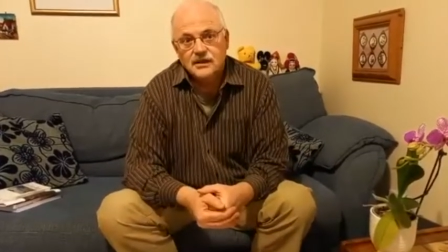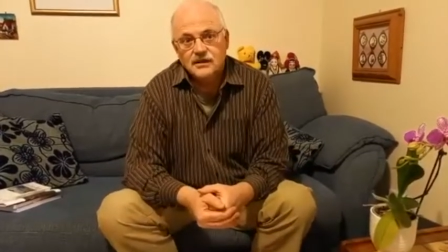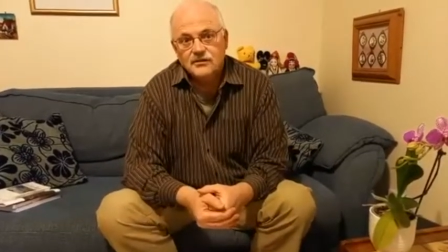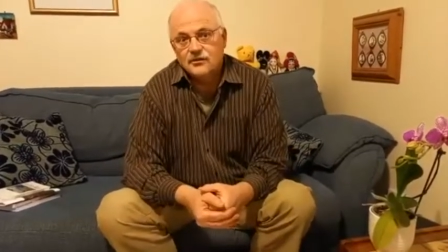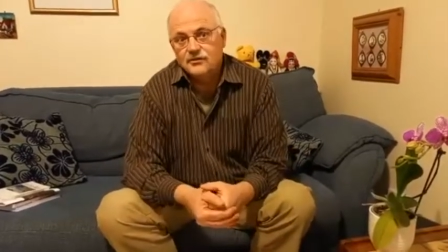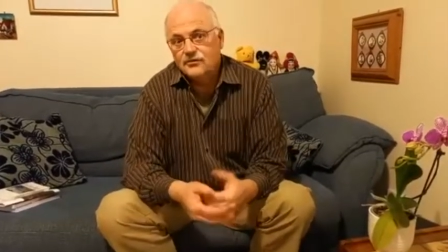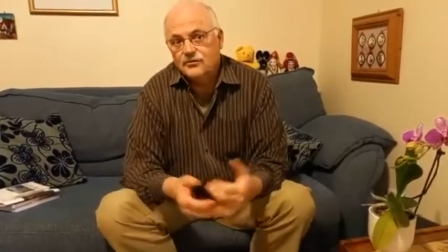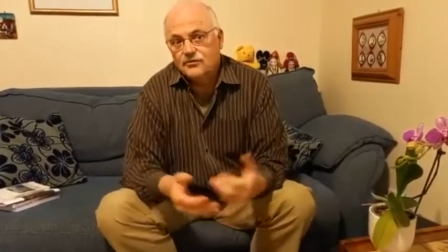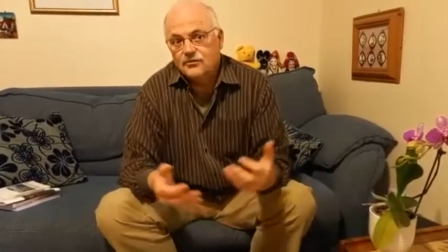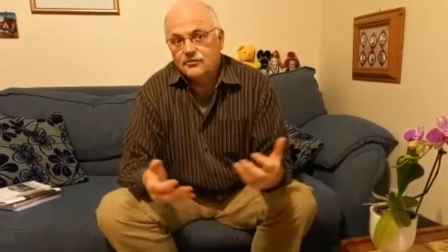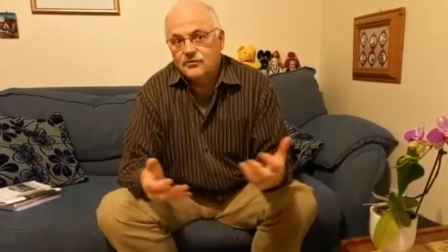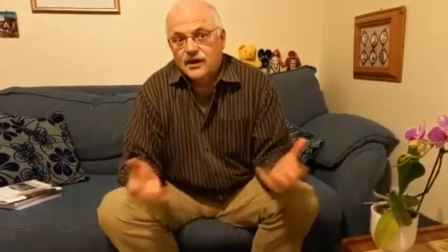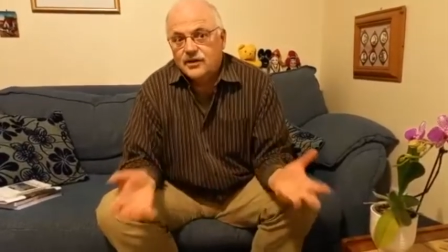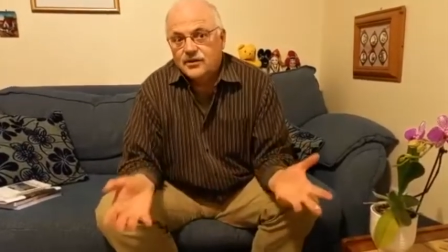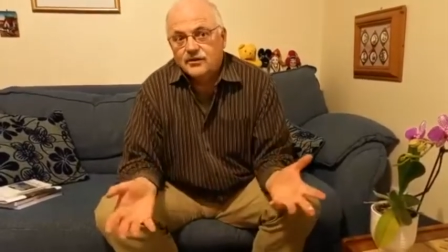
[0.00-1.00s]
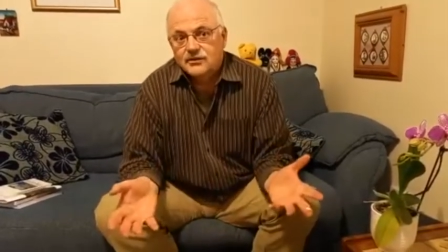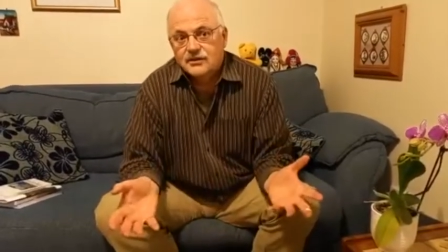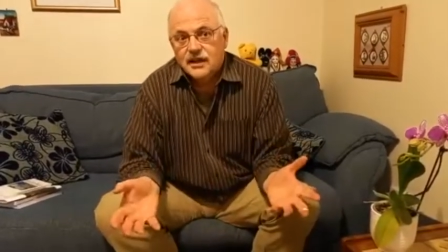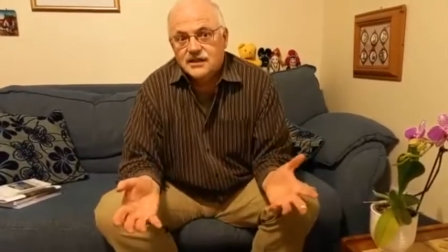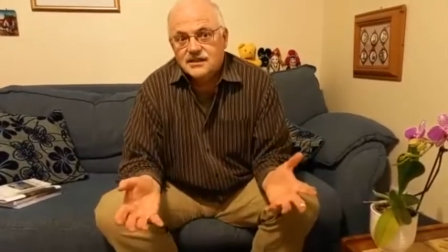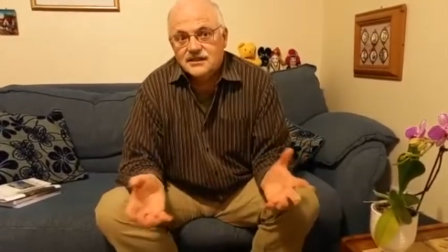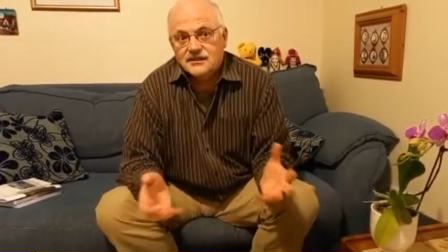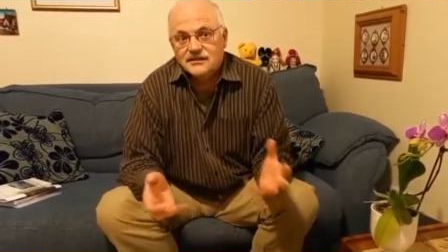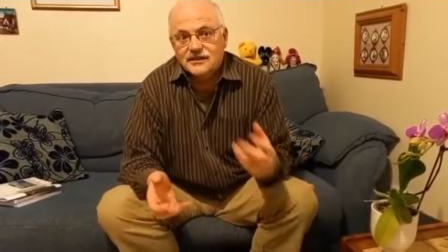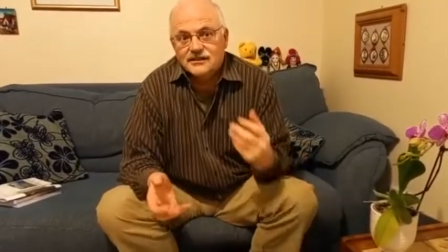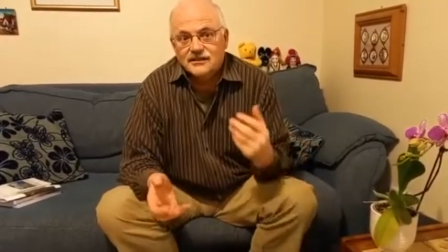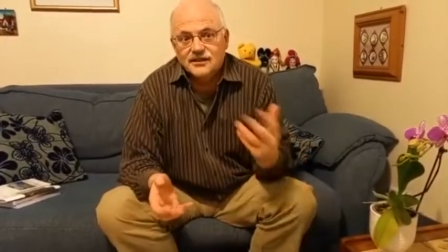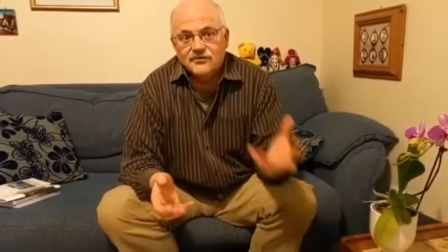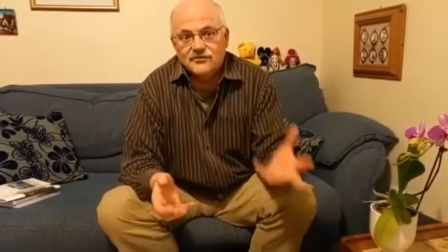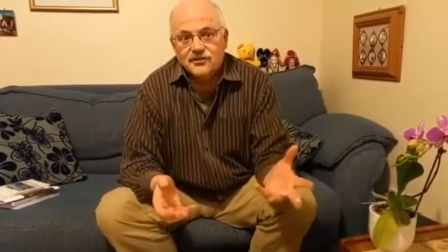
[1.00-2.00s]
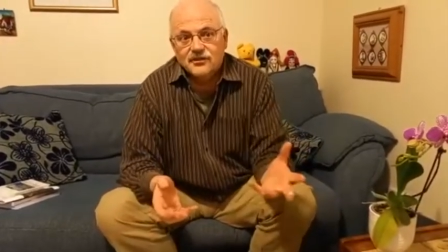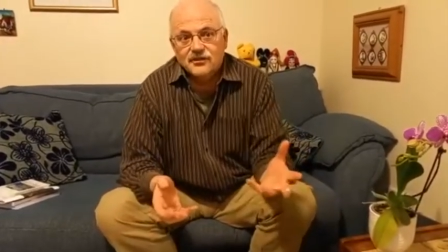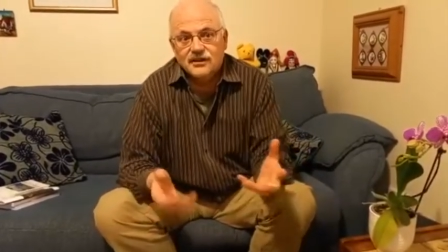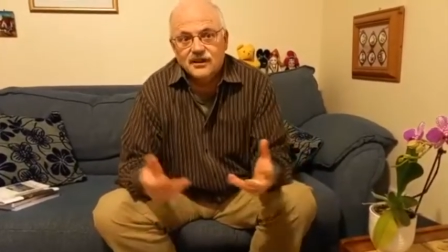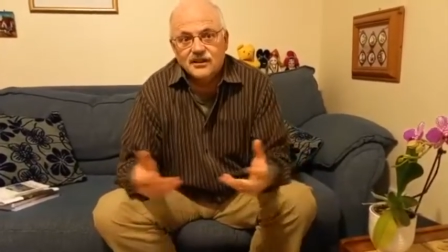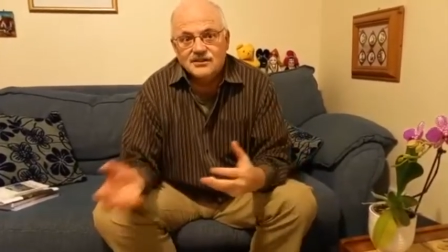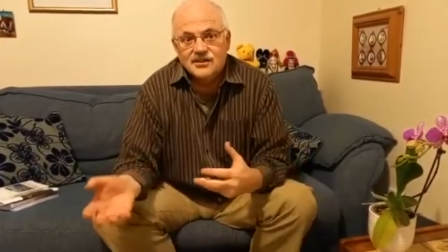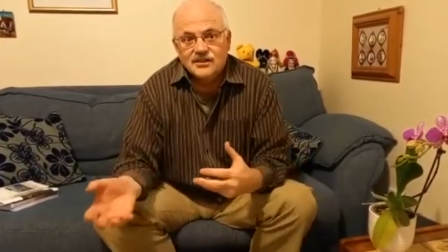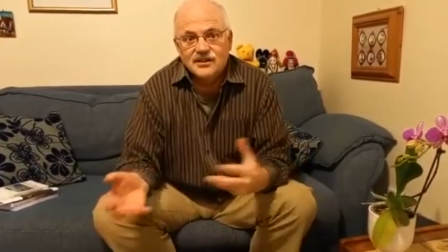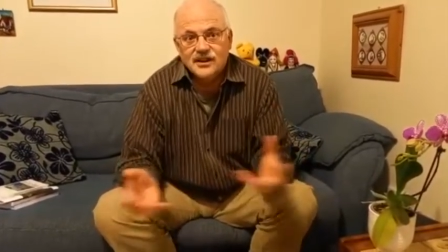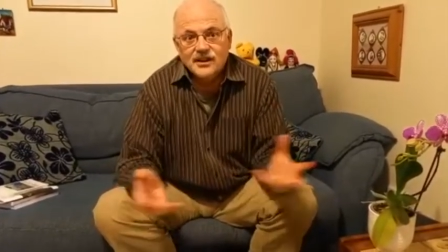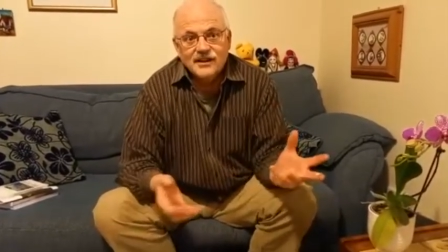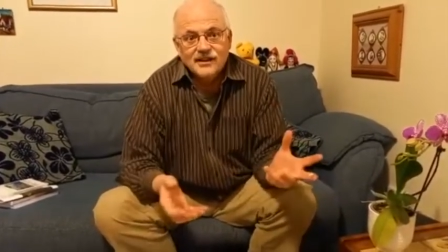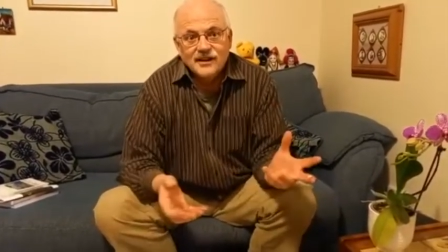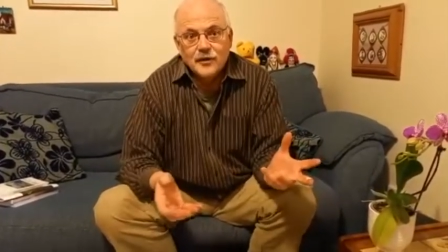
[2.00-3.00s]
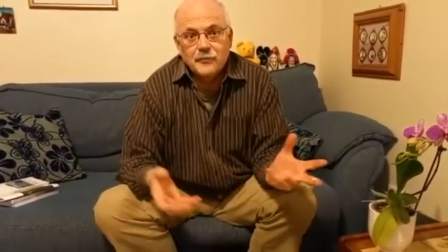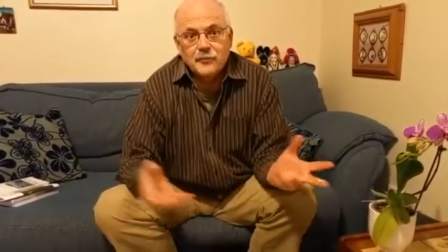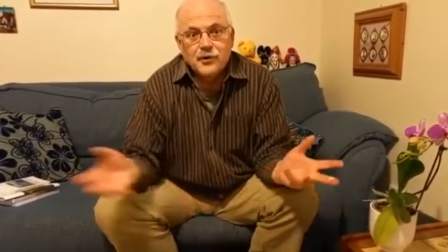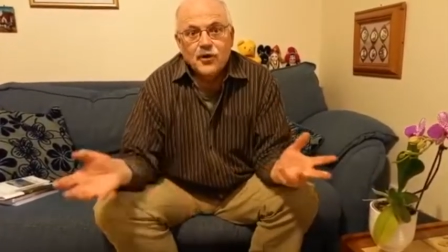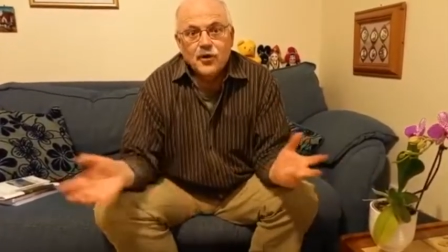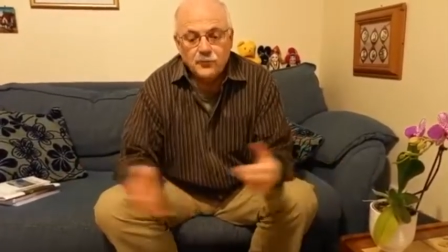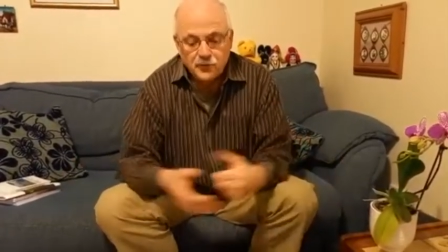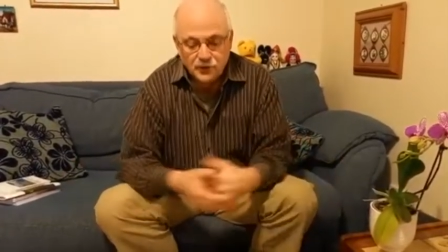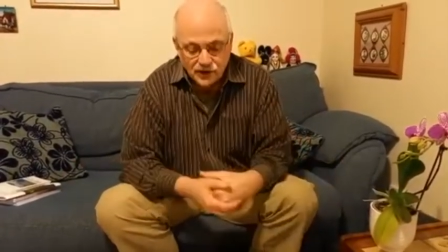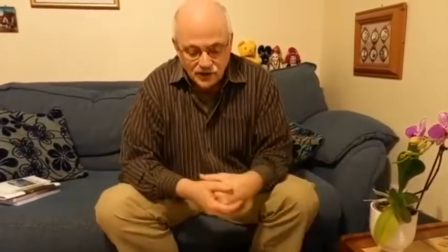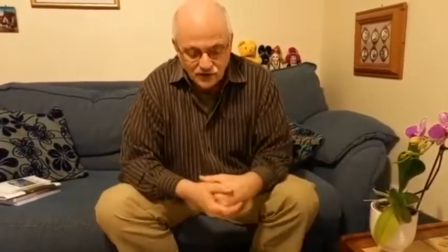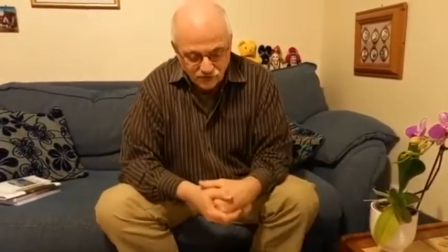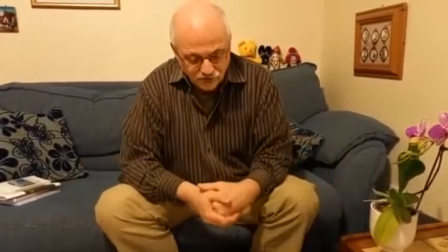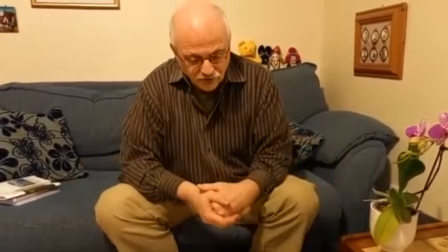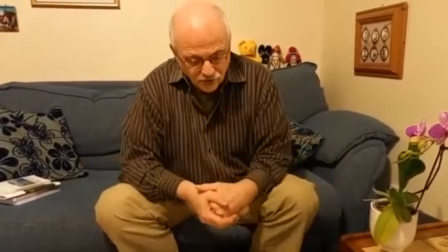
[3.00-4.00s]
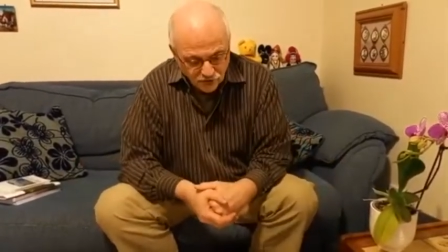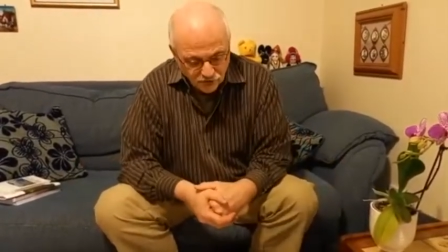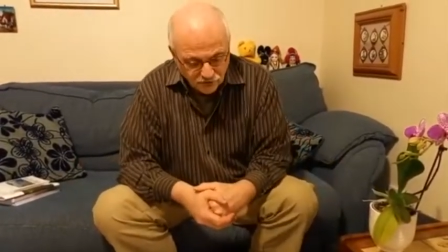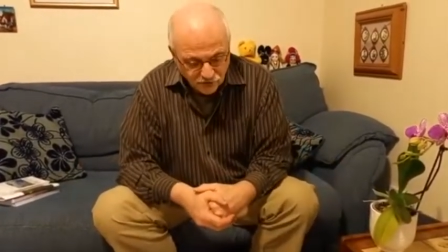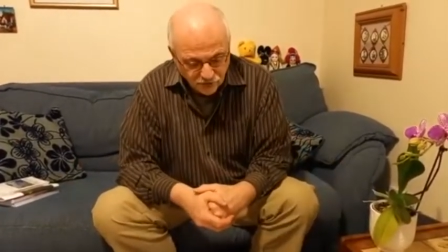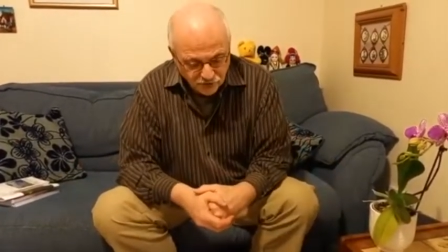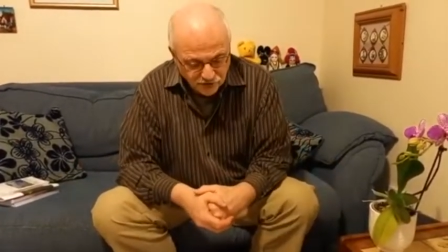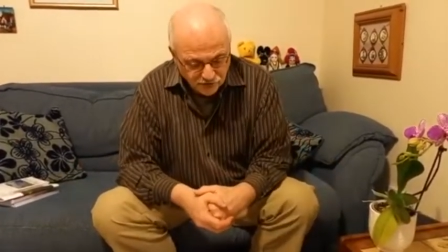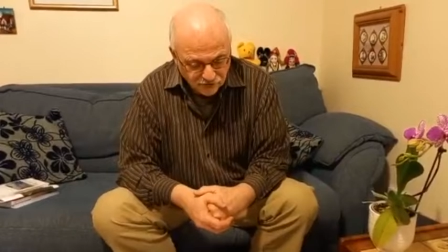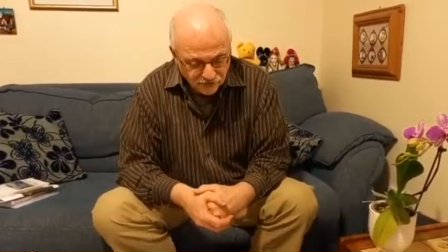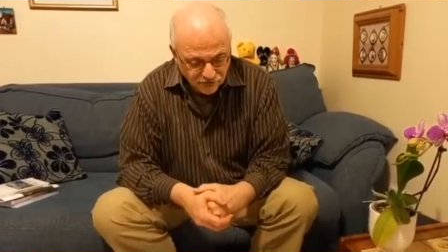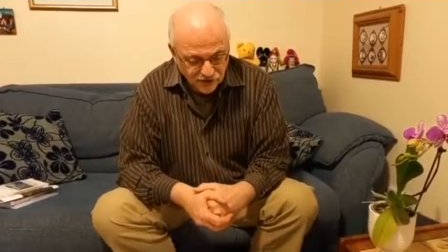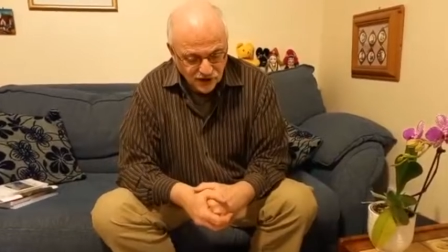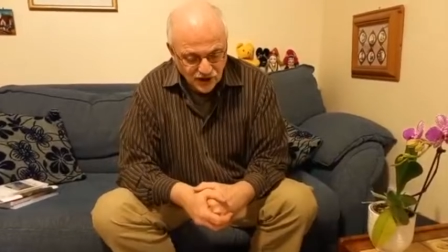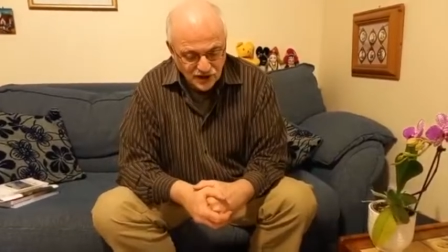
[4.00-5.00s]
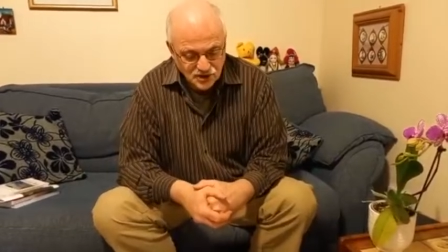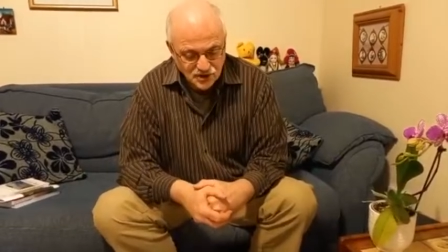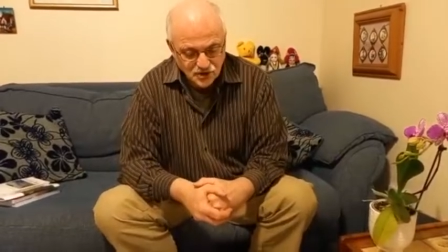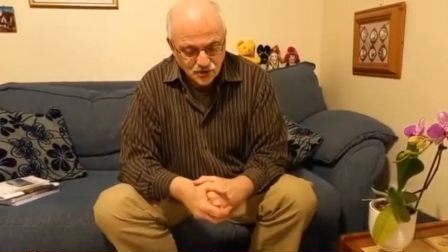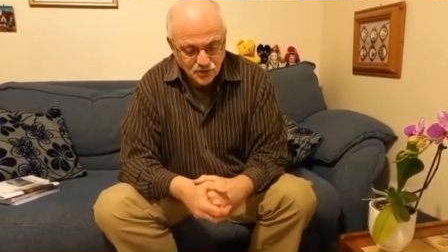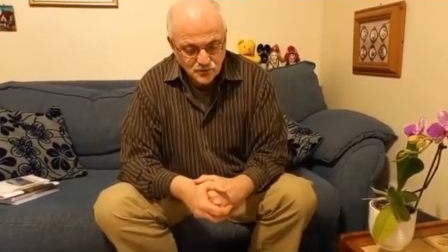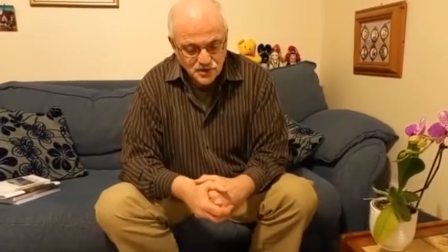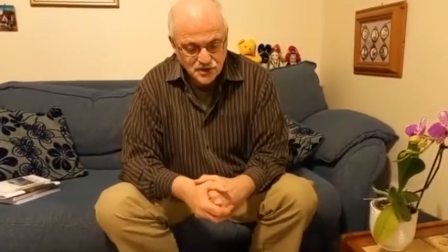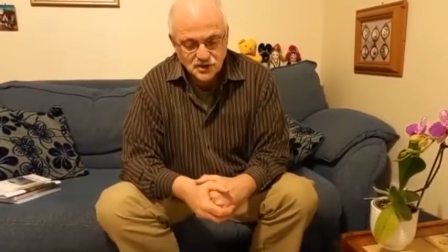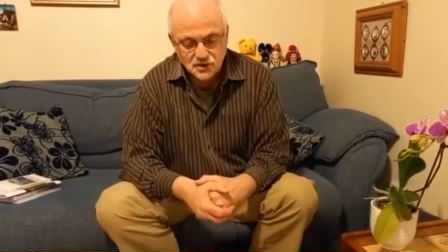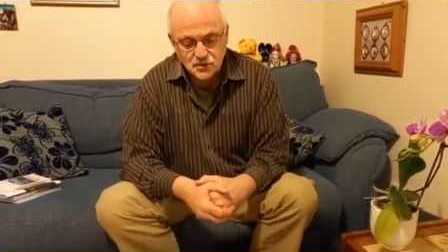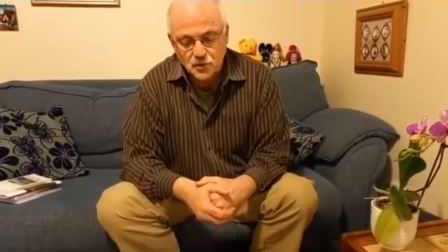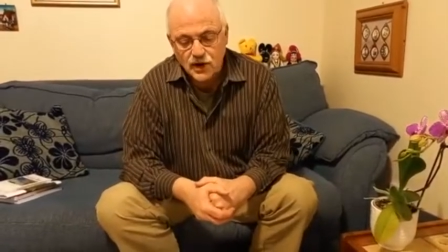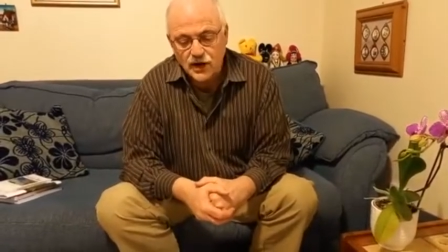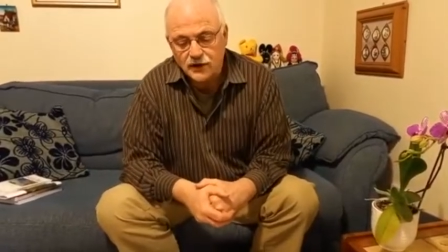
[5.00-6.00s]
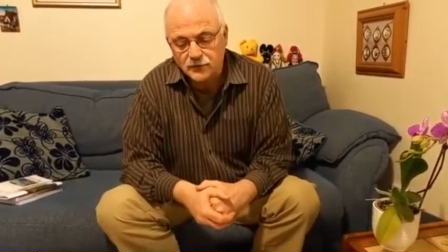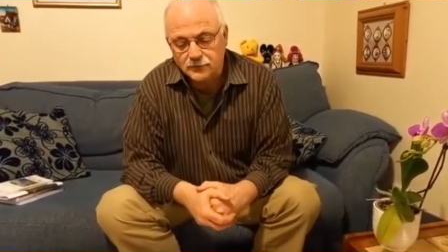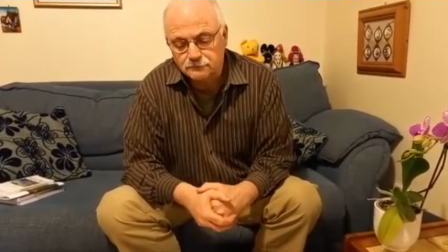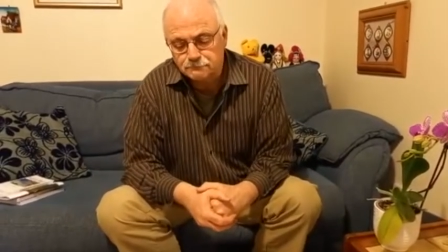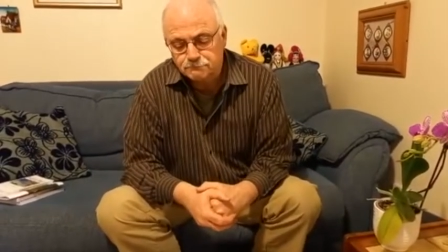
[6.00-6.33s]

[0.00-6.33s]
They're recognising that different things are appropriate for, for different age groups as well.